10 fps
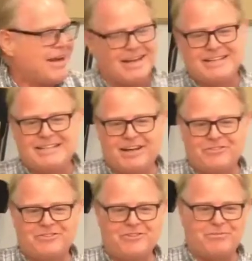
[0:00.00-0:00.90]
That kind of
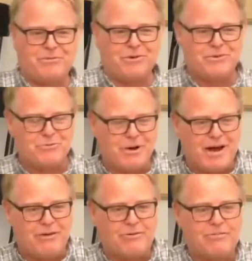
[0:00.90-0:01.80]
tells us if we're in a
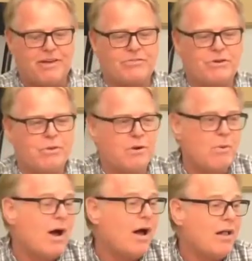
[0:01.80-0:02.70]
drought or things are
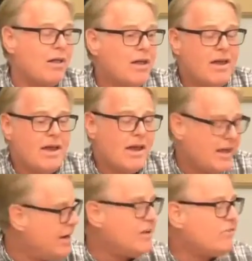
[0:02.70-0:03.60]
going well.
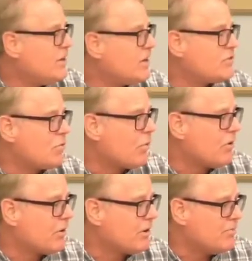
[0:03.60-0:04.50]
And it is an
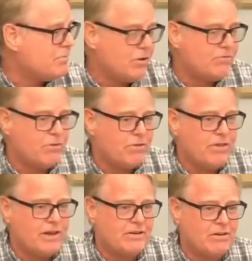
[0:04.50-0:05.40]
extraordinarily beautiful
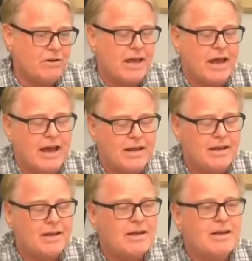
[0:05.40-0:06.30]
thing to look at.